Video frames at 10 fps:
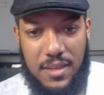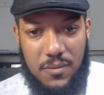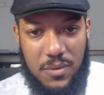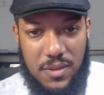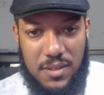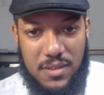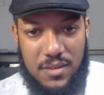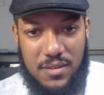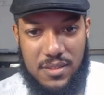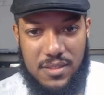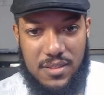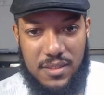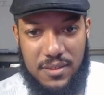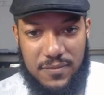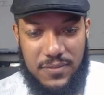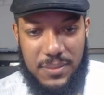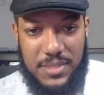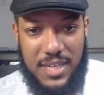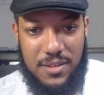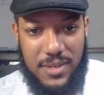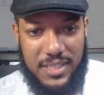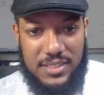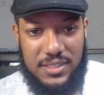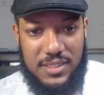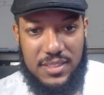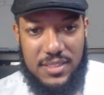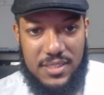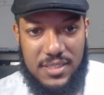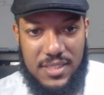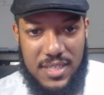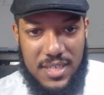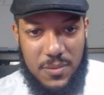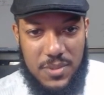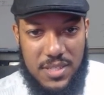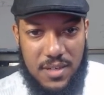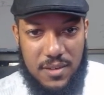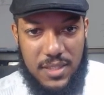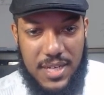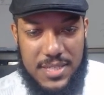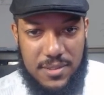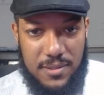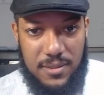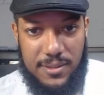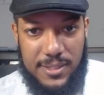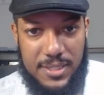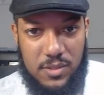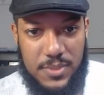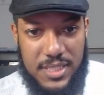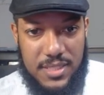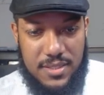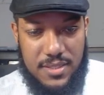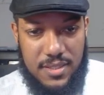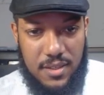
We just flip that direction. You see our lines are a little bit